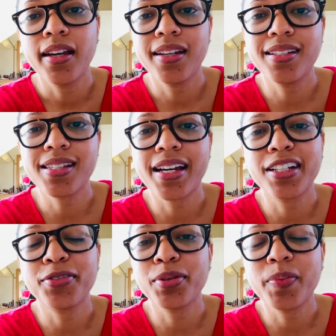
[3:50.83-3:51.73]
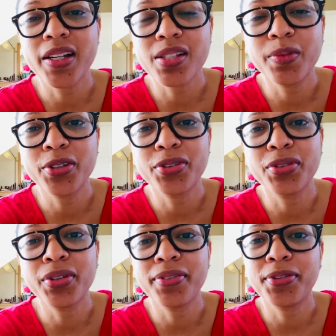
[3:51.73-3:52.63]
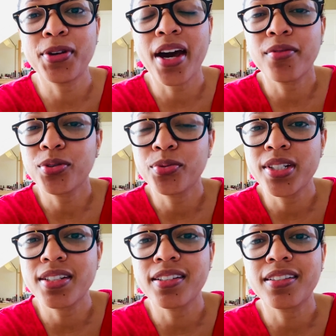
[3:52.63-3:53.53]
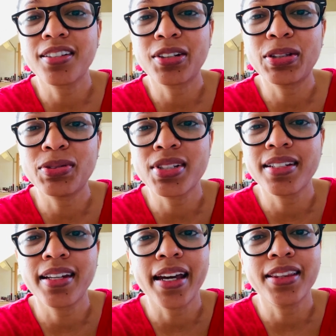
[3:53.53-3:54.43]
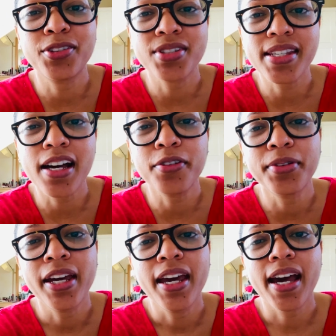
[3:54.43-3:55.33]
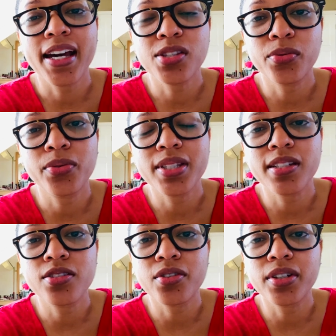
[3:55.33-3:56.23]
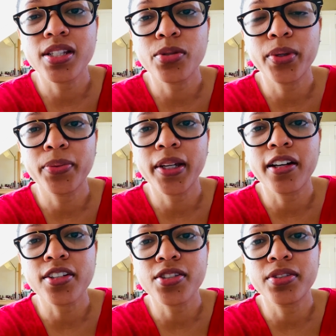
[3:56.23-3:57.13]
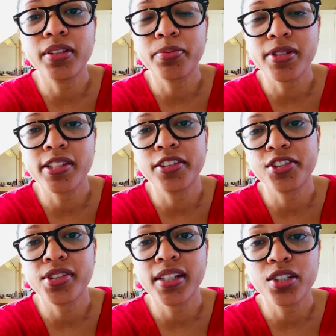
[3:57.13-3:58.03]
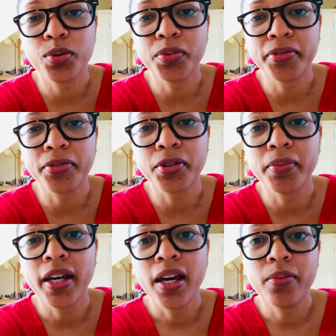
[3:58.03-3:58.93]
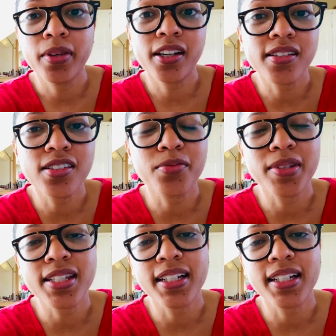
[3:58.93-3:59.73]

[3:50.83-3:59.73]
it is kind of impossible to do if you haven't reached a conclusion yet yourself as risk assurance with regards to the procedures that you perform, because you're missing